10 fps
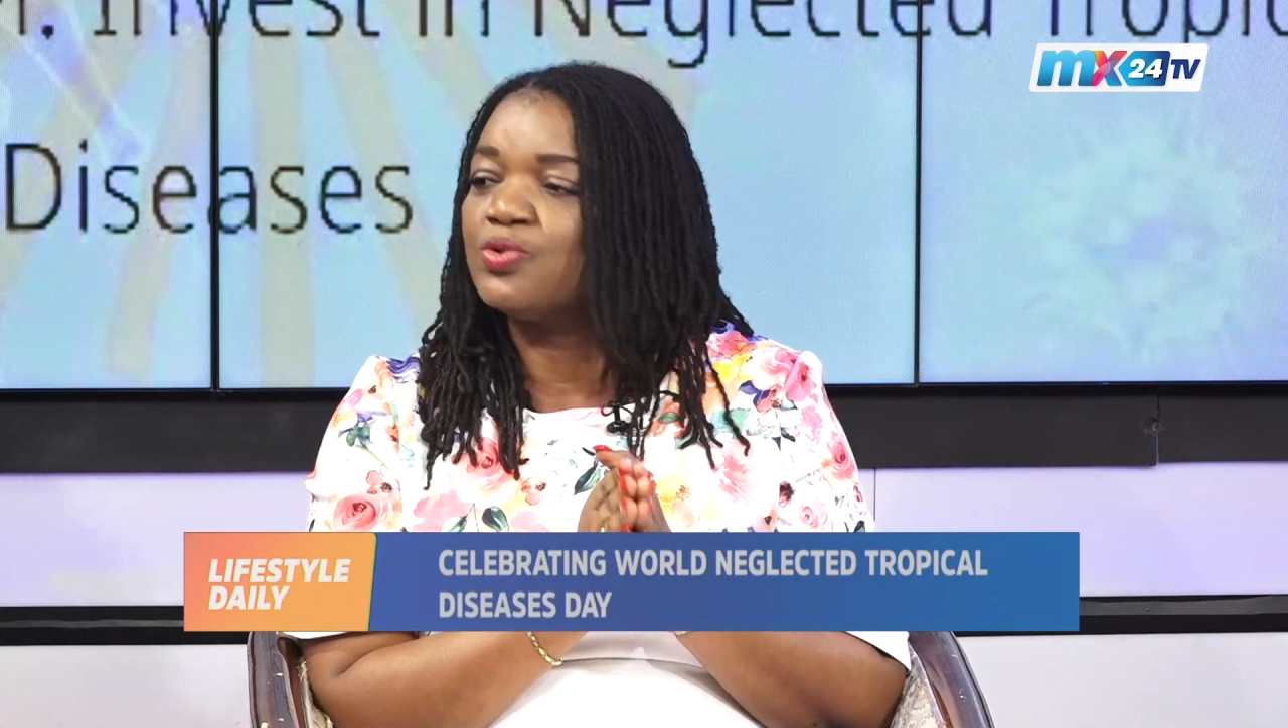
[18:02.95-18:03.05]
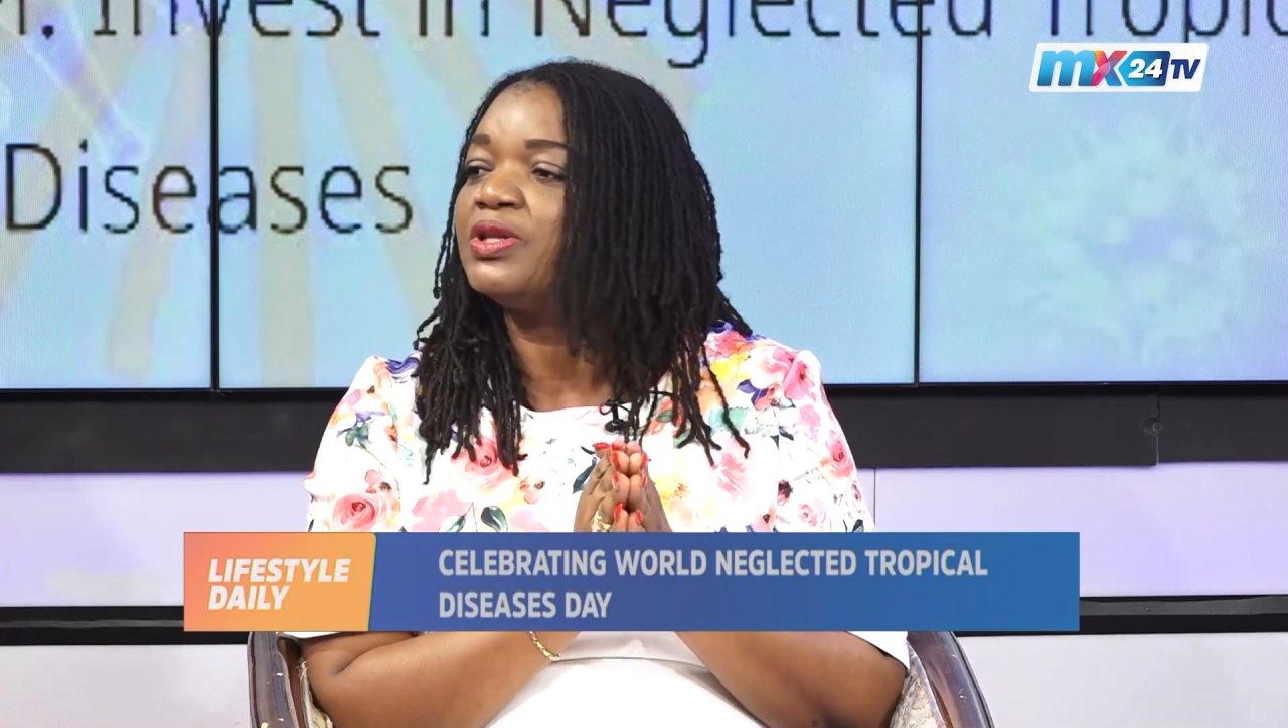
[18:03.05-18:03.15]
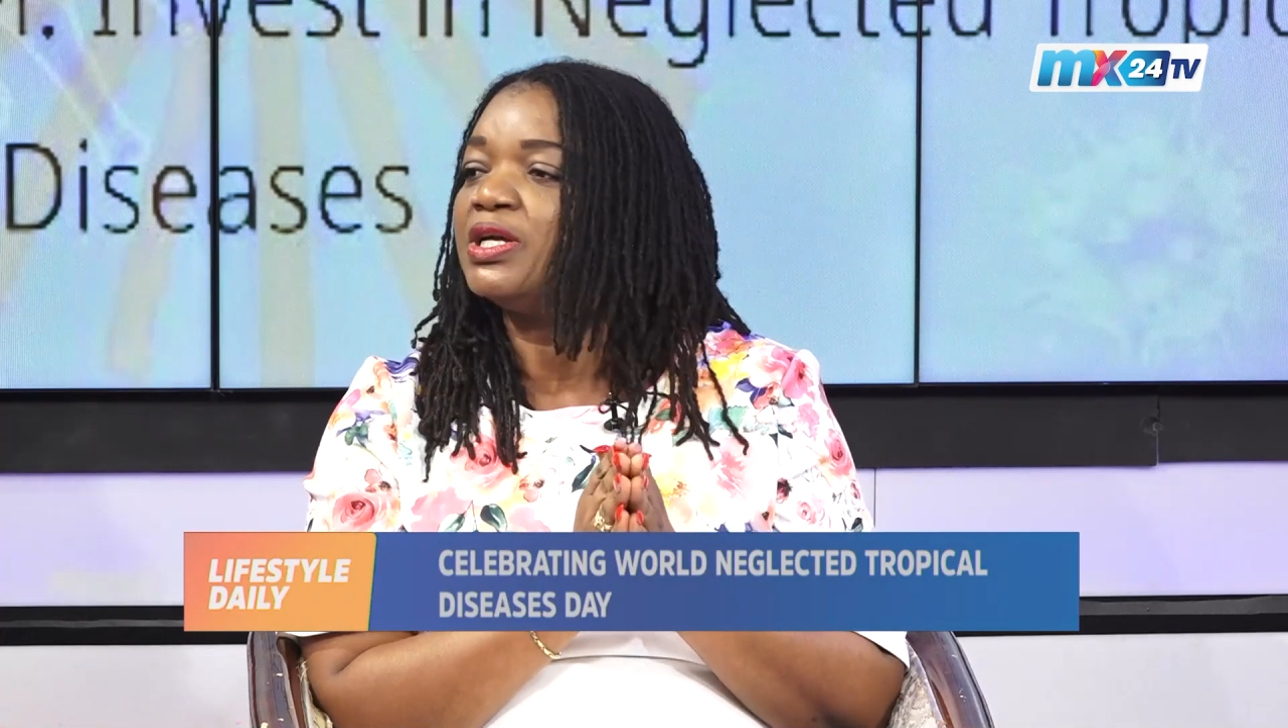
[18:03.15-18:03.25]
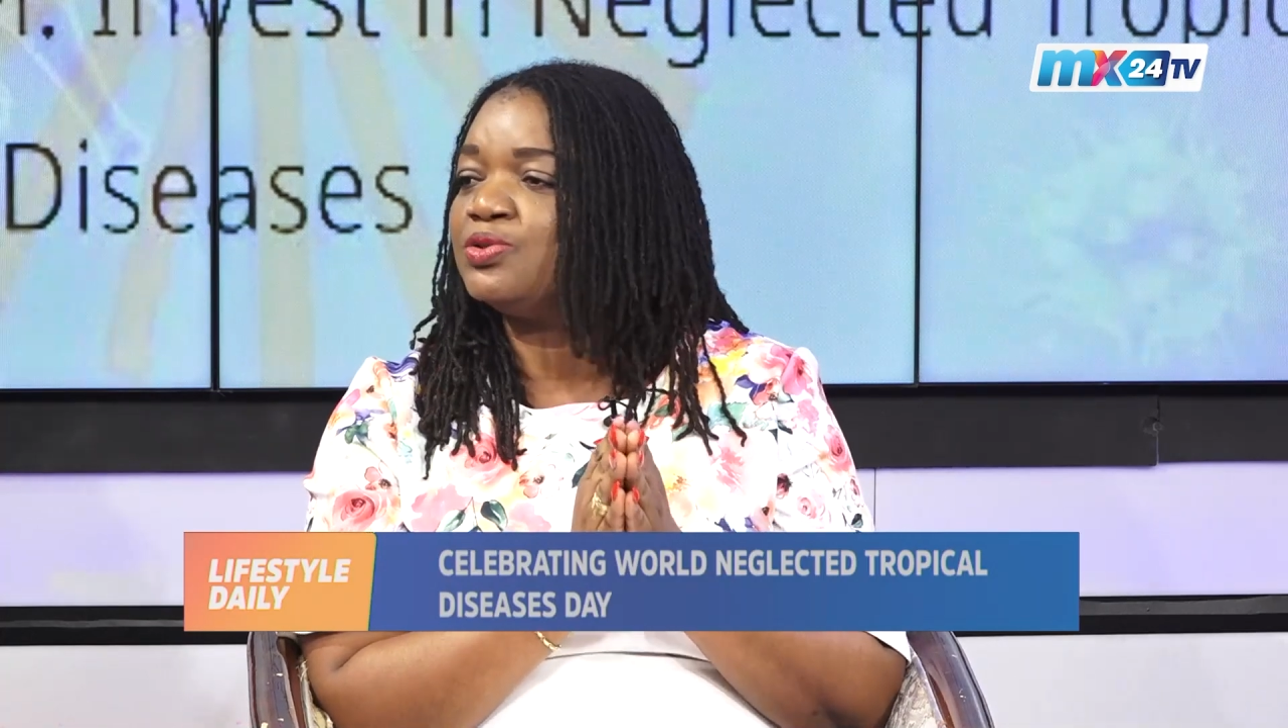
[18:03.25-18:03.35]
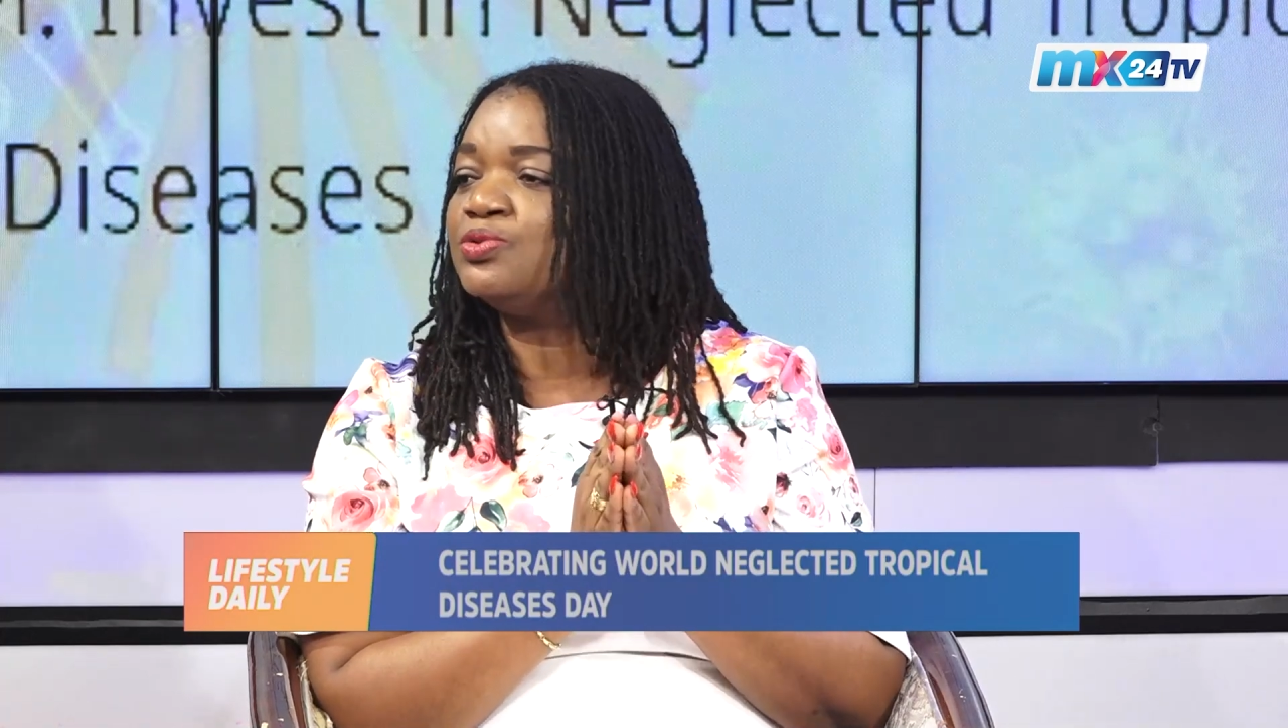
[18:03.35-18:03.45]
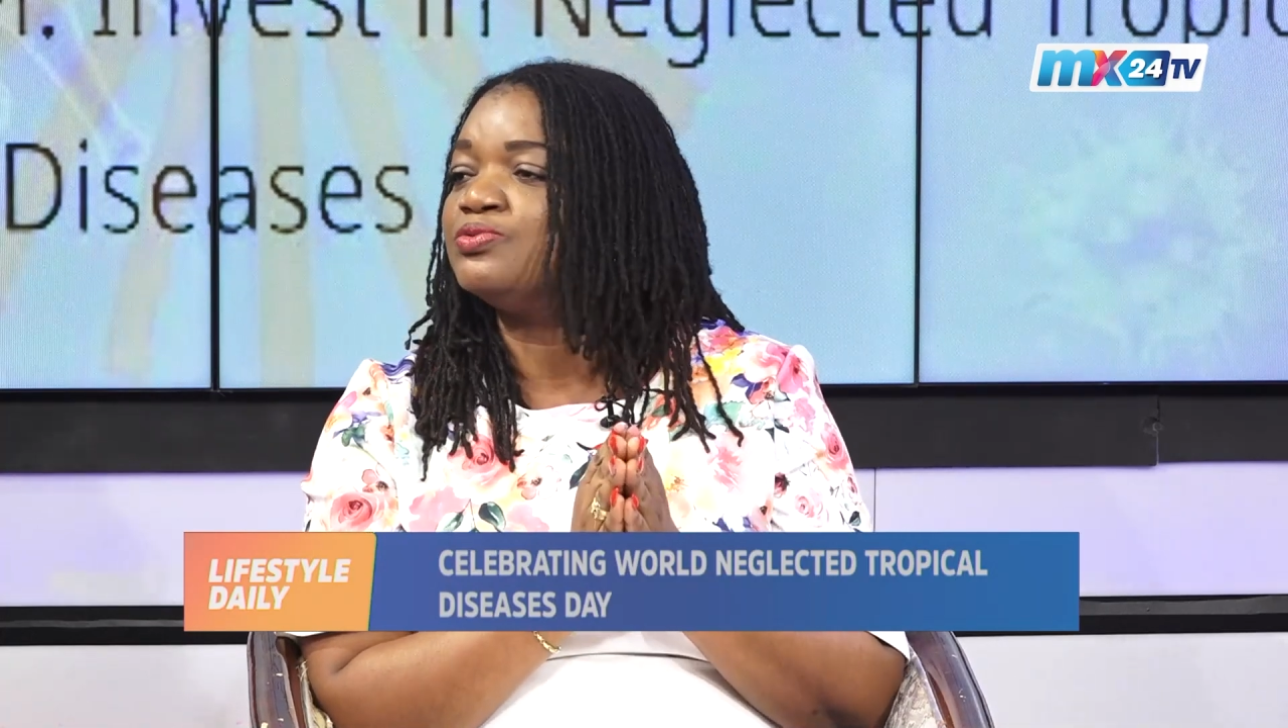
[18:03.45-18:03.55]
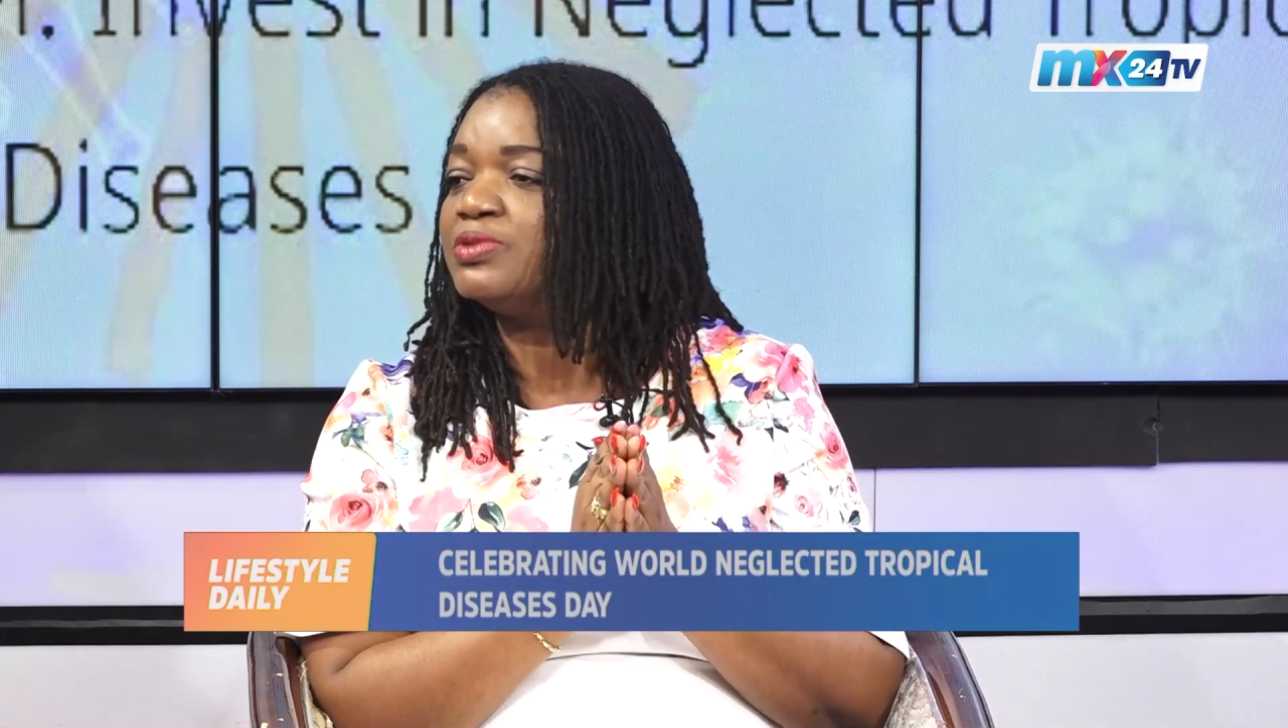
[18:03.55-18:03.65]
that you